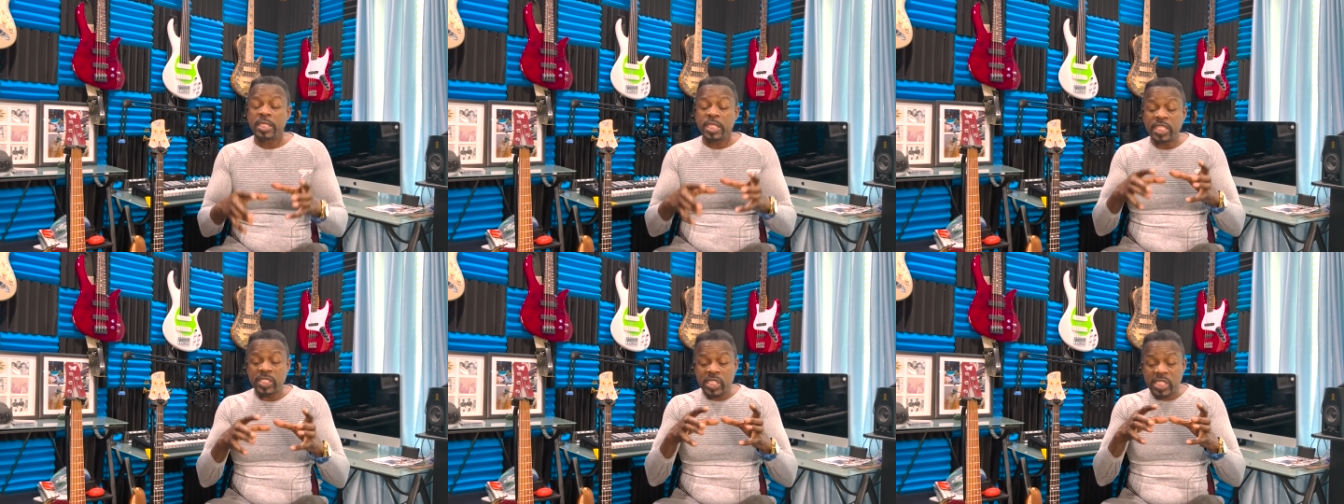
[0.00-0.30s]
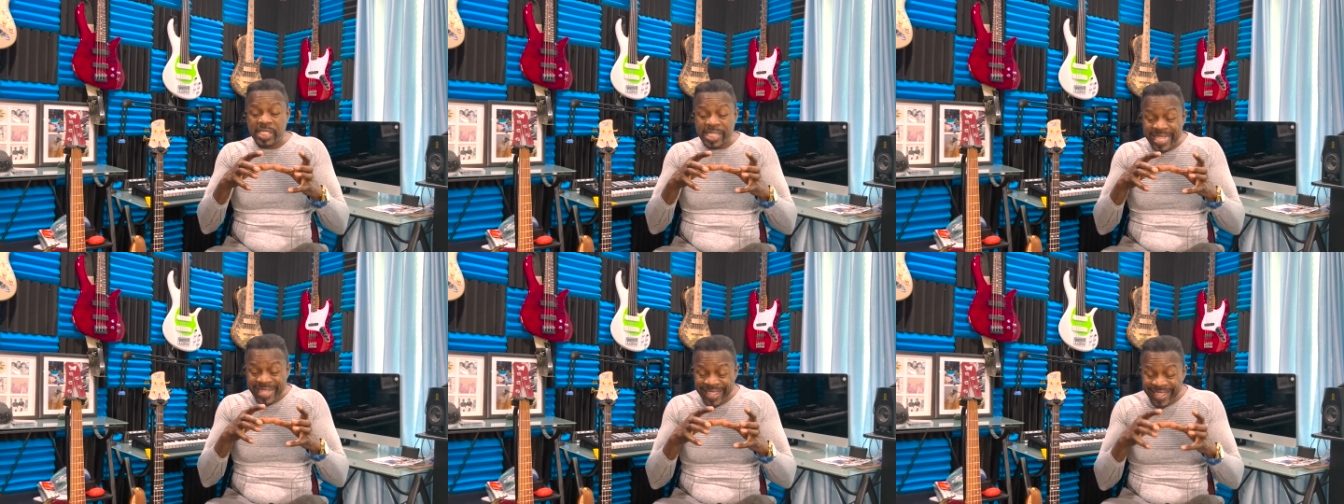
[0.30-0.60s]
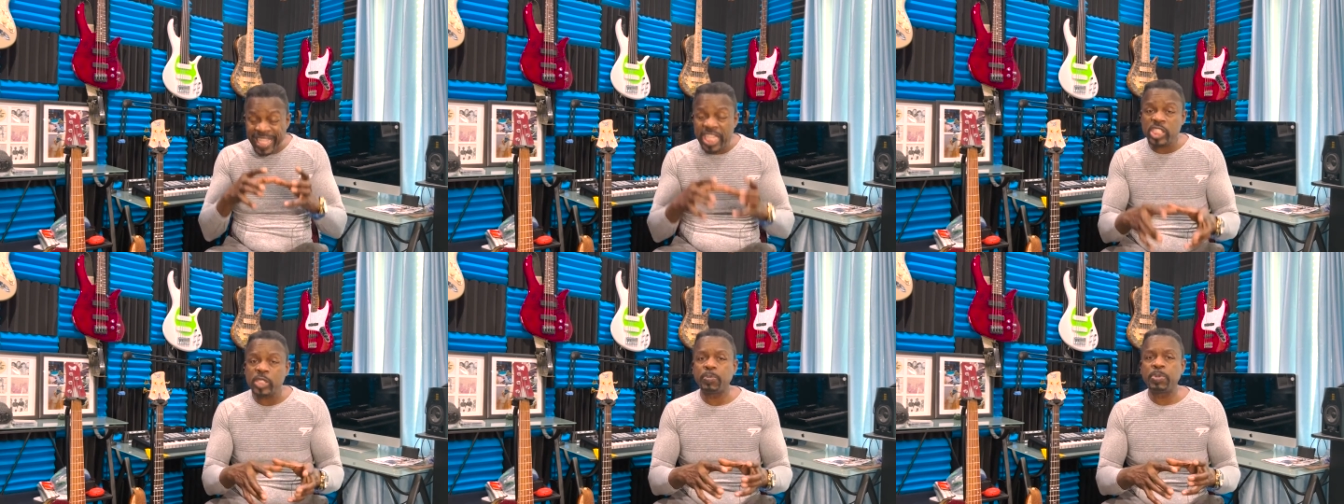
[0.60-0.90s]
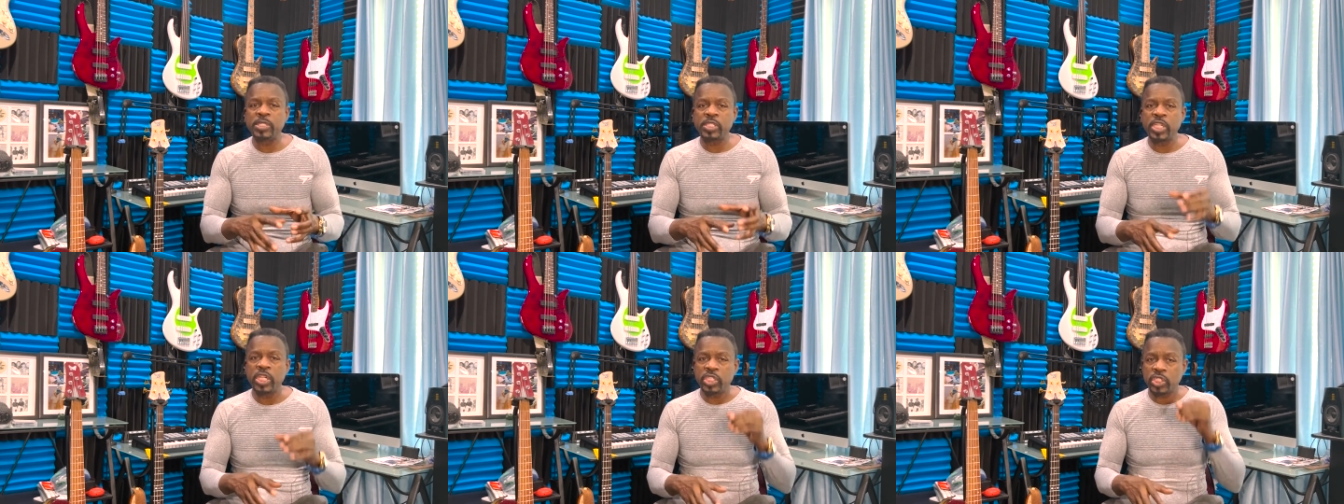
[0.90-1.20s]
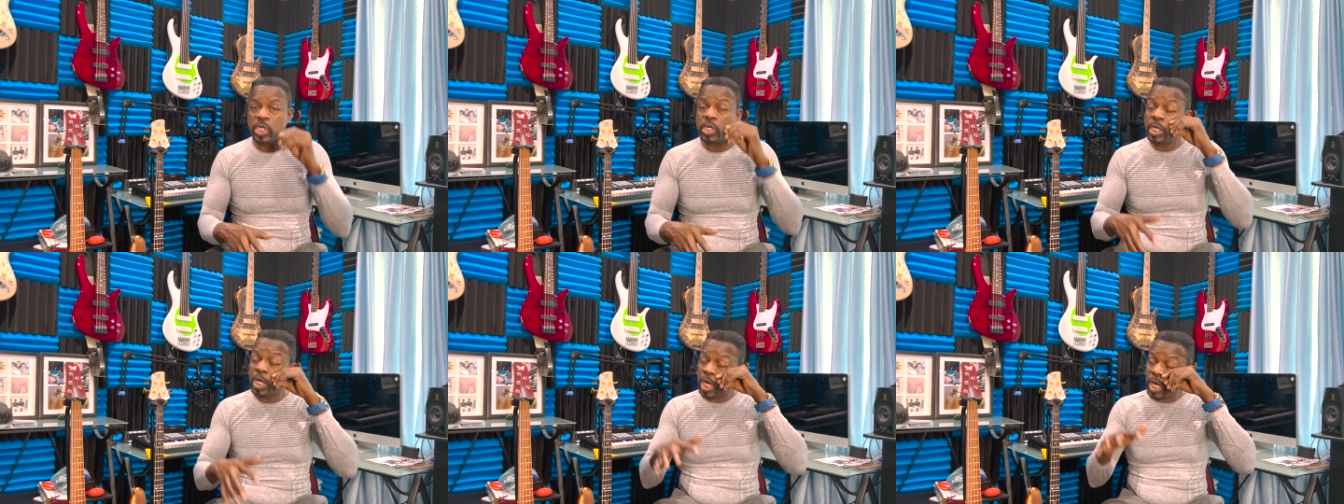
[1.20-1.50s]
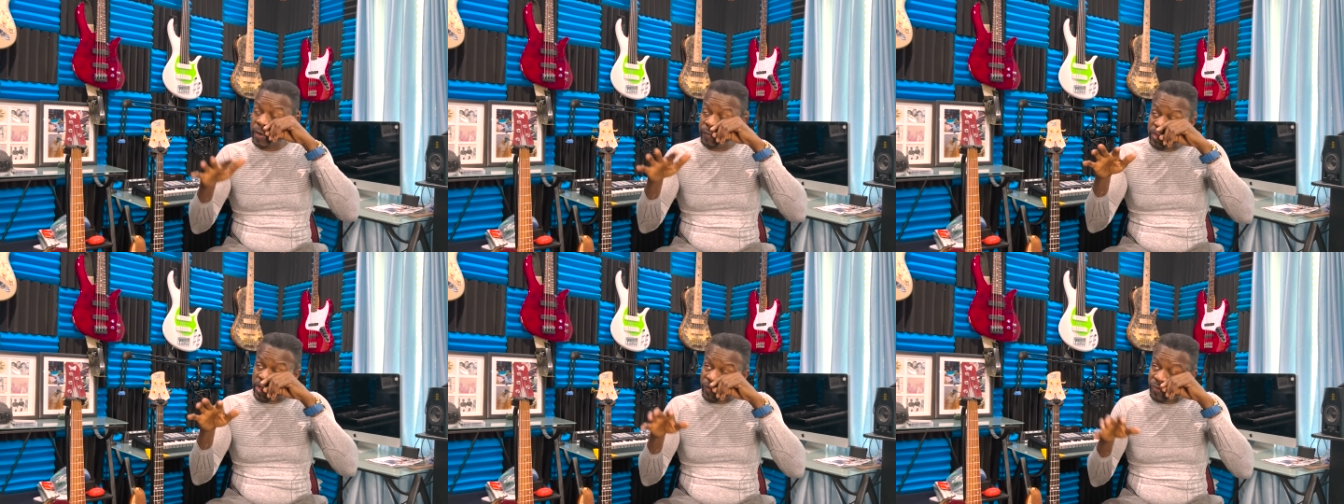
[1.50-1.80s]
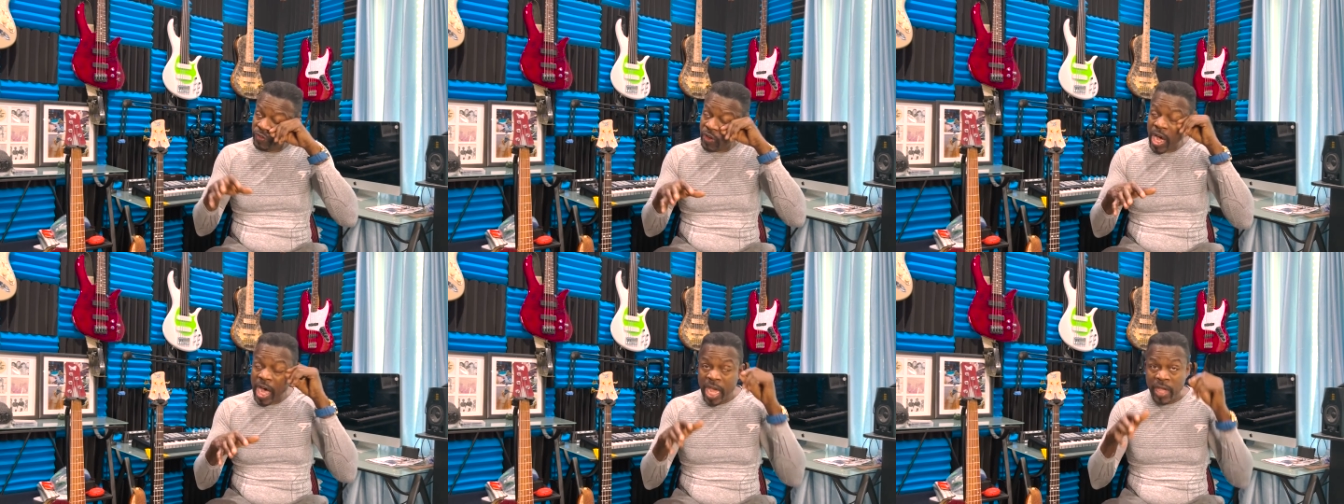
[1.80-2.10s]
this is in this position of the
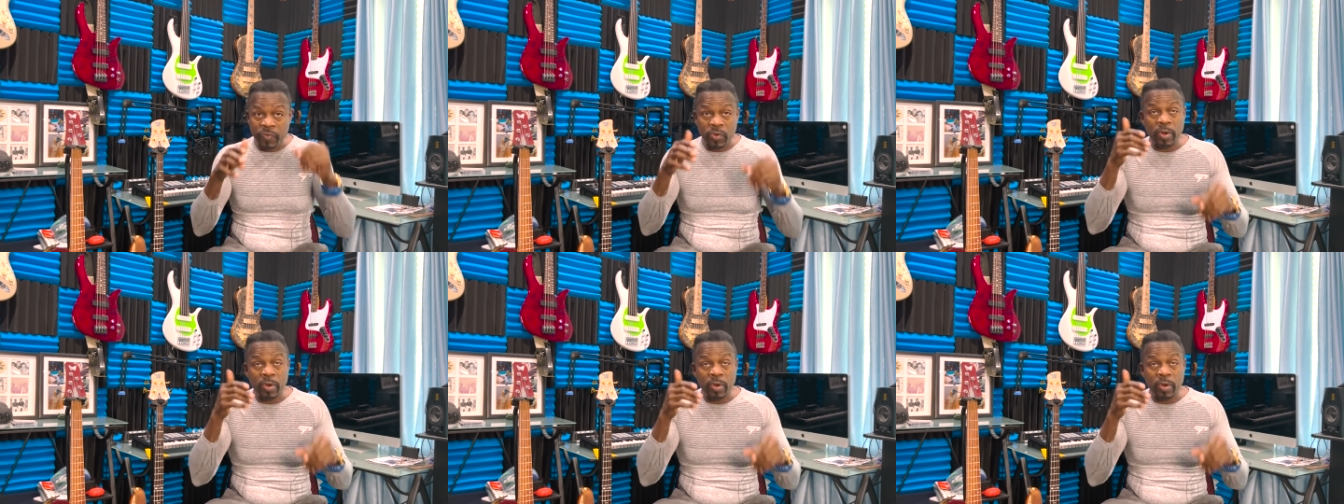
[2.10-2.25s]
five,